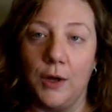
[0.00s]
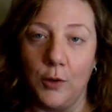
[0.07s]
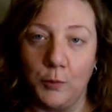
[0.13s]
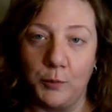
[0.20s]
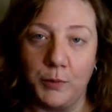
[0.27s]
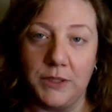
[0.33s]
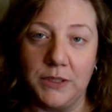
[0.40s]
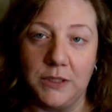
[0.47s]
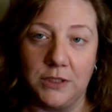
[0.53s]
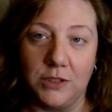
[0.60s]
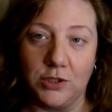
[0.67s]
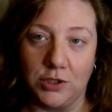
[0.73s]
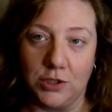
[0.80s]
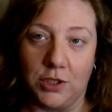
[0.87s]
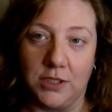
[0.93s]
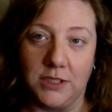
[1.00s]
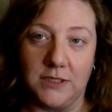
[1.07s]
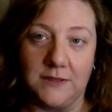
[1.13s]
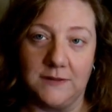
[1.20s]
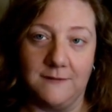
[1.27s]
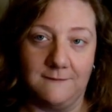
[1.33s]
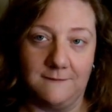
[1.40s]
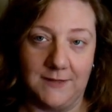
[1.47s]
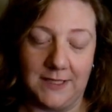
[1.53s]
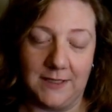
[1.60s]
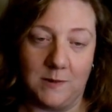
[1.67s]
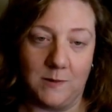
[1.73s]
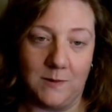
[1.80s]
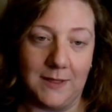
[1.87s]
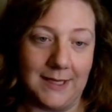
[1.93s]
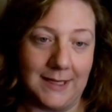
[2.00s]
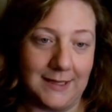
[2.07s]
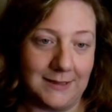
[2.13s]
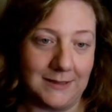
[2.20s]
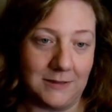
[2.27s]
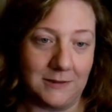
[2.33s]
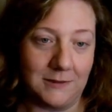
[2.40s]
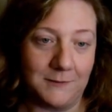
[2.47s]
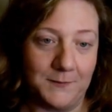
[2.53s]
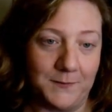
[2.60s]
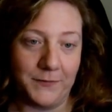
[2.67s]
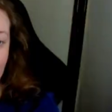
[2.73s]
OpenShot video editor.